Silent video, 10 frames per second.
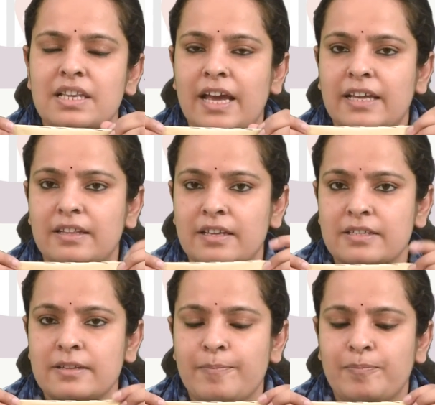like
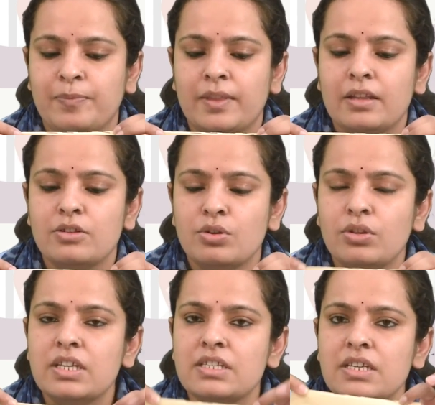this.
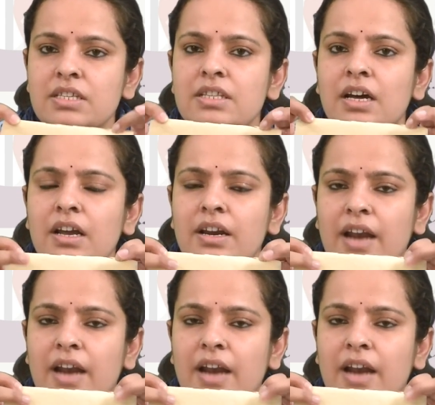So this is the